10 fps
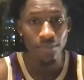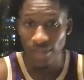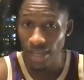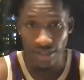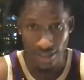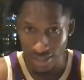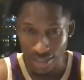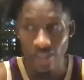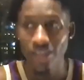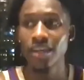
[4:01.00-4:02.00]
Not
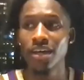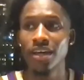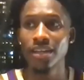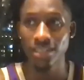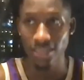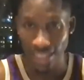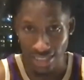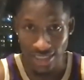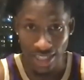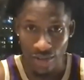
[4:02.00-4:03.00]
good.
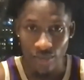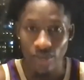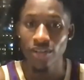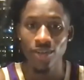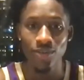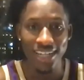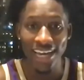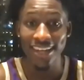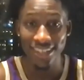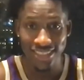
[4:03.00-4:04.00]
Check this out. You
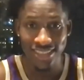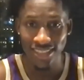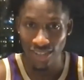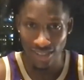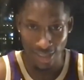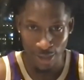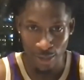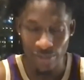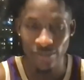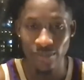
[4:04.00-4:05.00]
cannot listen to
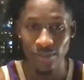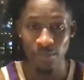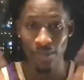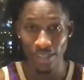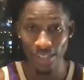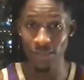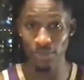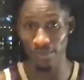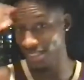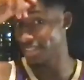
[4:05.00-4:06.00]
yourself.
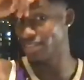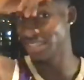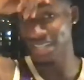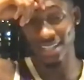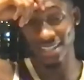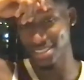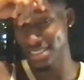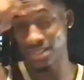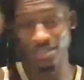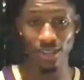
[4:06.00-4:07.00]
100%. You cannot listen
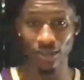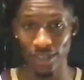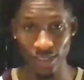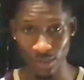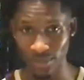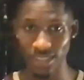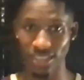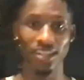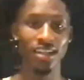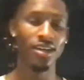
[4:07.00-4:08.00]
to yourself
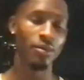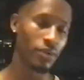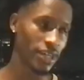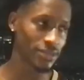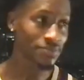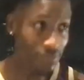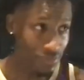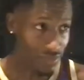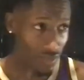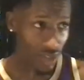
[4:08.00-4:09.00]
100%.
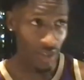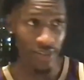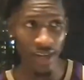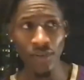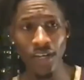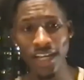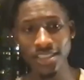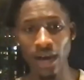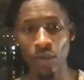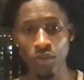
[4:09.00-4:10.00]
But
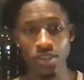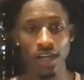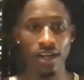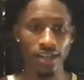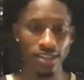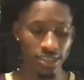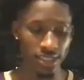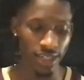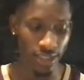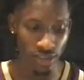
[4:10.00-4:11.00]
nevertheless, I want y'all to
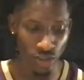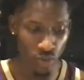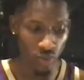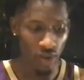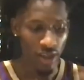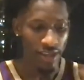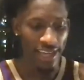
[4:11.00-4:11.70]
understand this too.